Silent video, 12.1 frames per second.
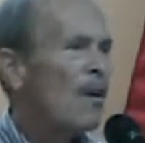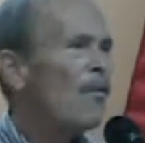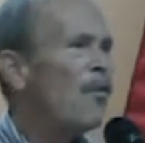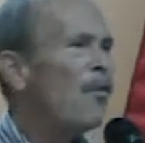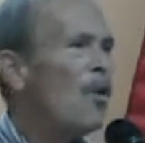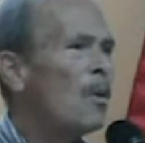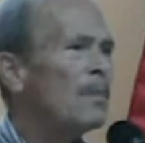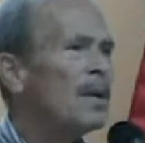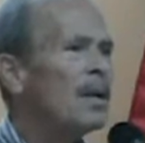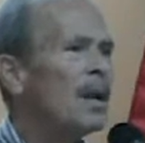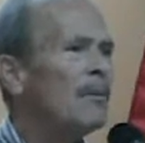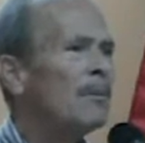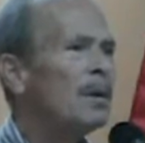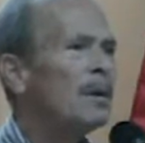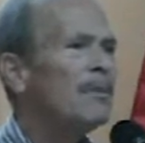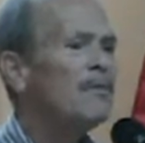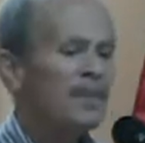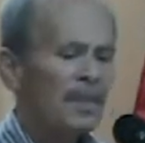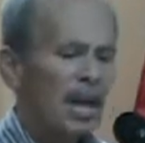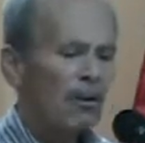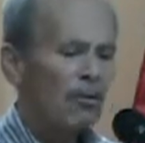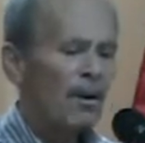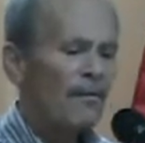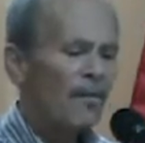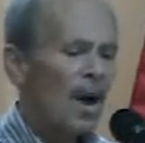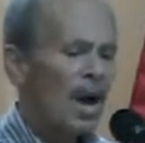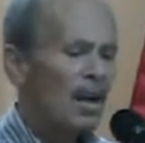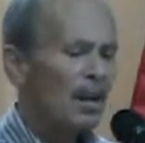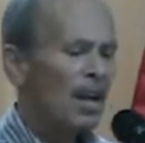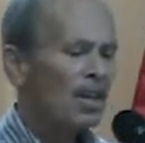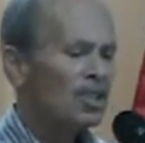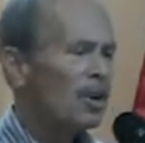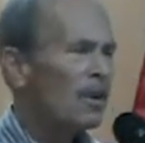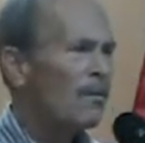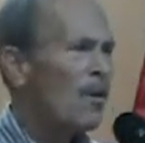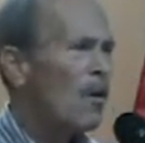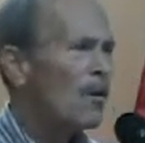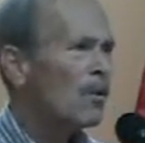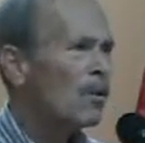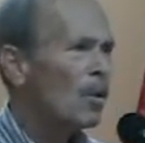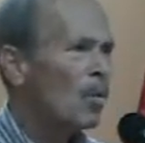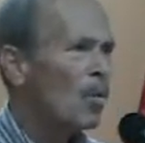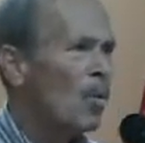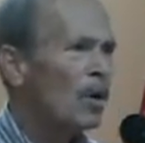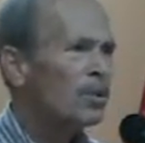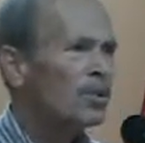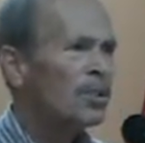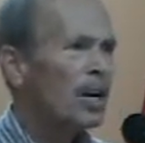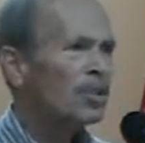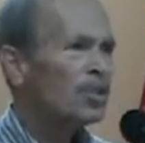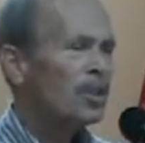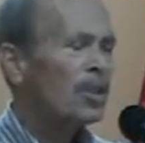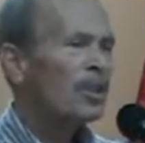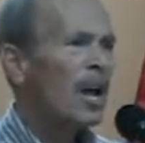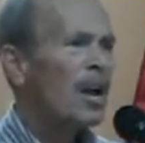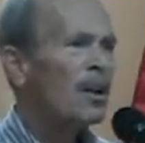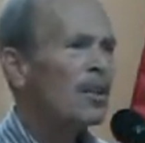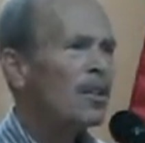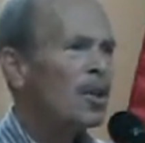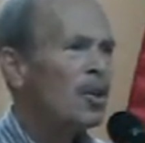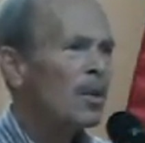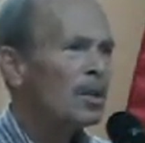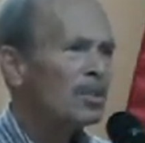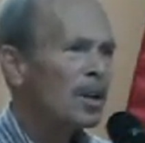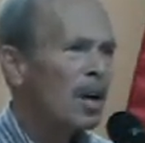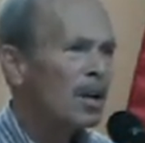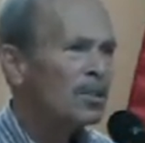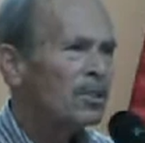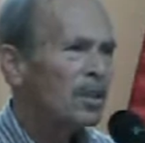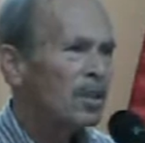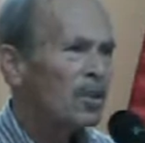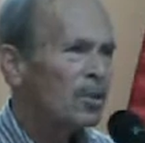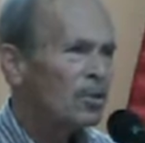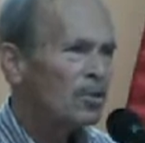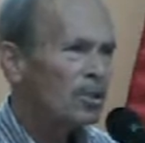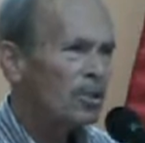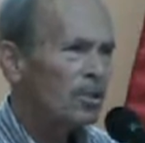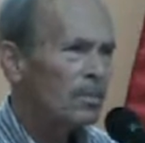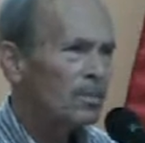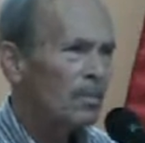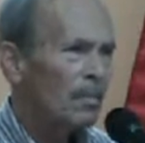informing they're in violation of Article 1, Section 10 of the U.S. Constitution,